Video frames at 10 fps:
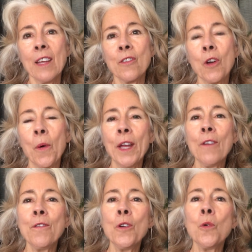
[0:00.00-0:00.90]
So
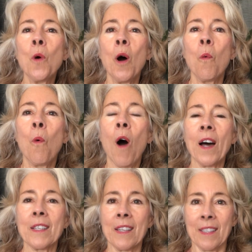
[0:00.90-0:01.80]
if you
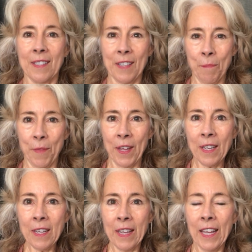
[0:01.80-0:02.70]
want
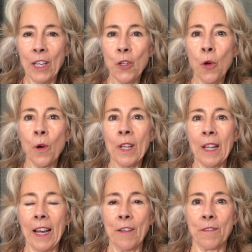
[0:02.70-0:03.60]
something in your
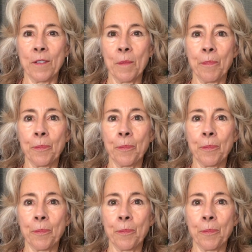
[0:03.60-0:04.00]
life,